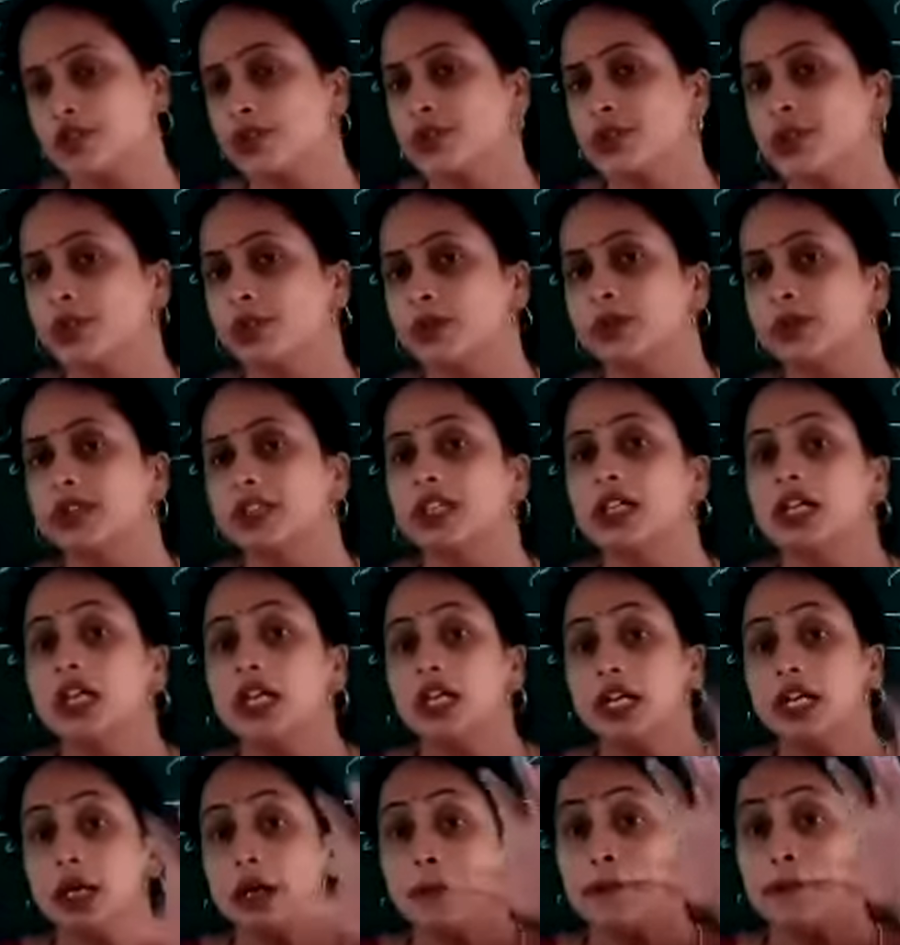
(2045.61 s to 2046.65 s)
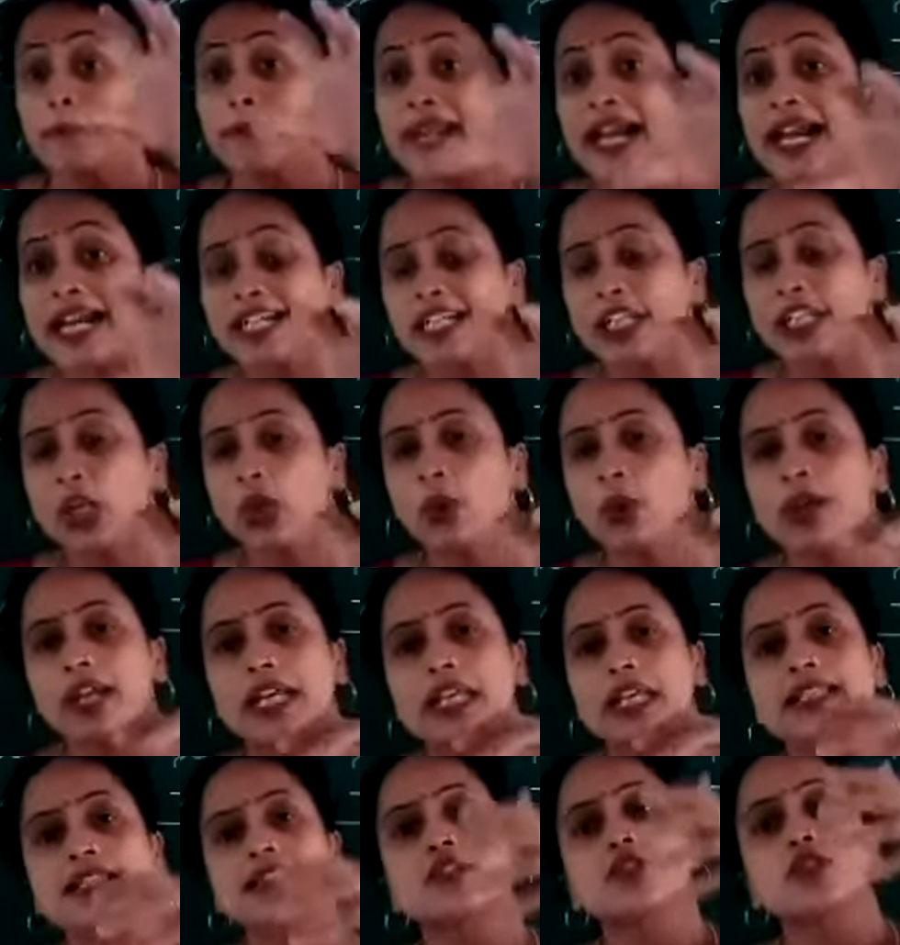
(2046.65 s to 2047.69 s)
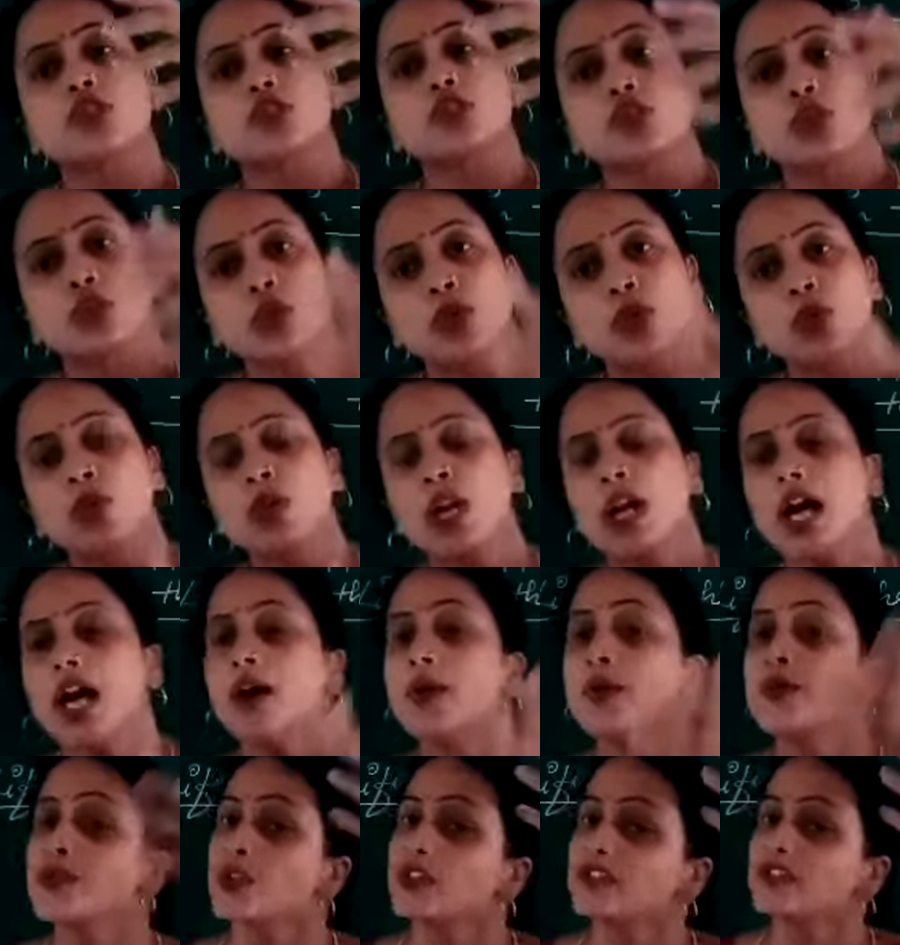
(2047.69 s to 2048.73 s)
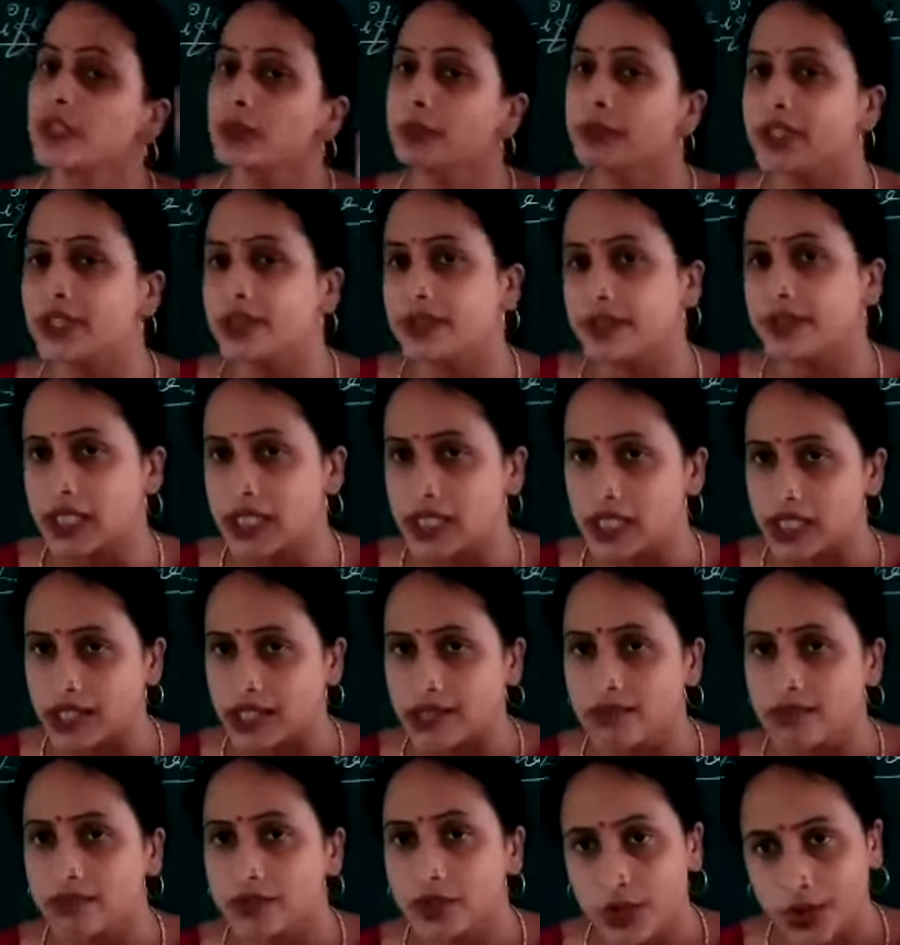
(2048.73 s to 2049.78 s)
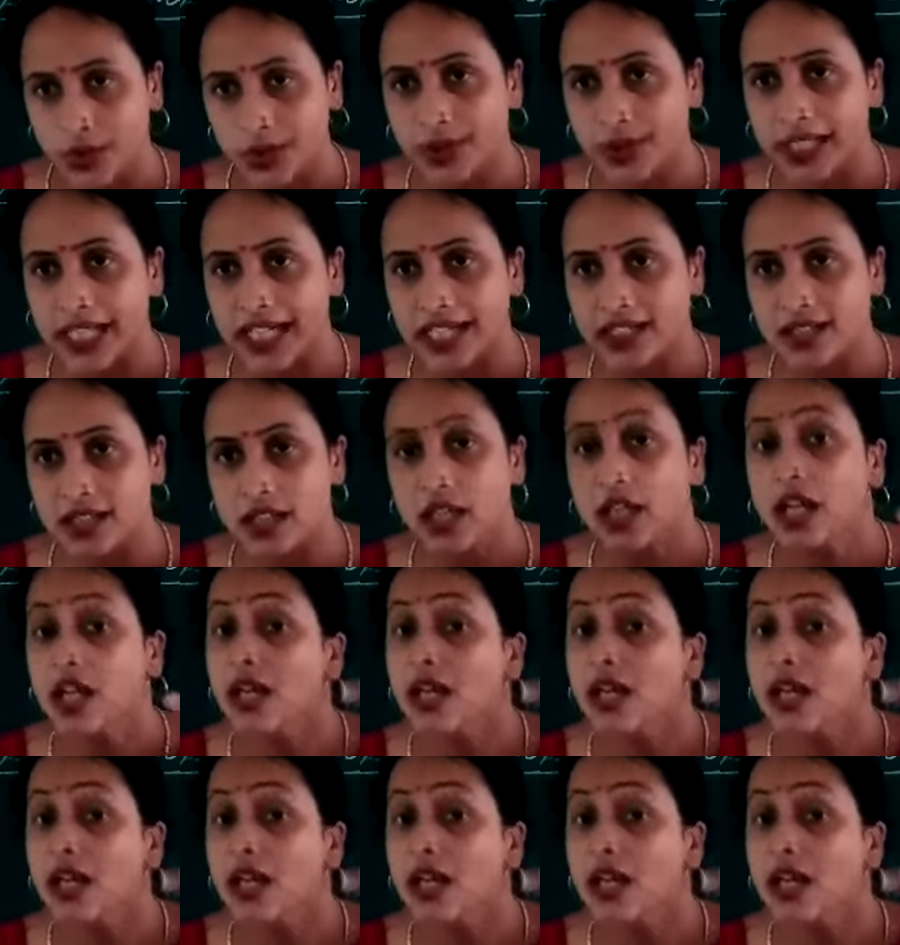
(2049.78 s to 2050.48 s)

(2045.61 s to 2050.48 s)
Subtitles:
You know, the plateau is a storehouse of the minerals. You know that?